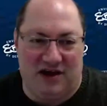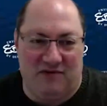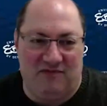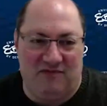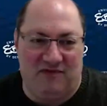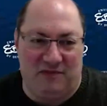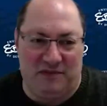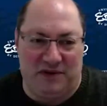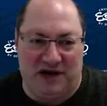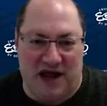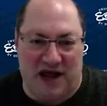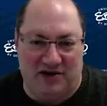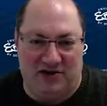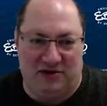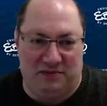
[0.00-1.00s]
come from an
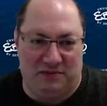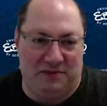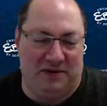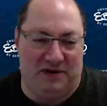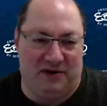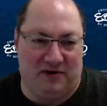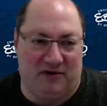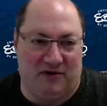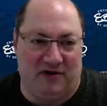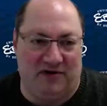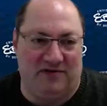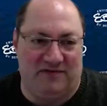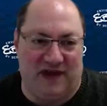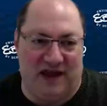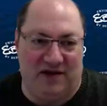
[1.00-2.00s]

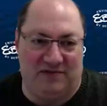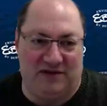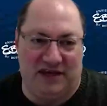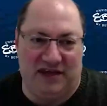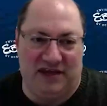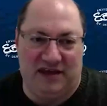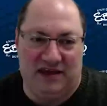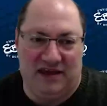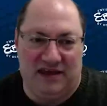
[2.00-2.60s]
entrepreneurial family.